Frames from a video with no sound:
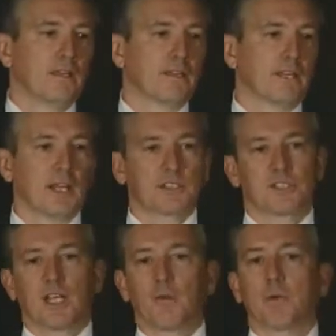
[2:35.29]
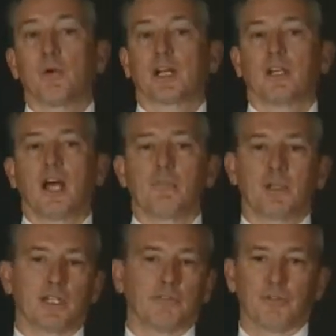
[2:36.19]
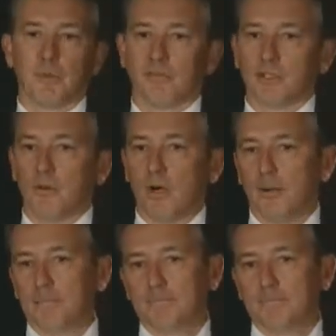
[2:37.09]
The next day, we bring a lineman in from every co-op.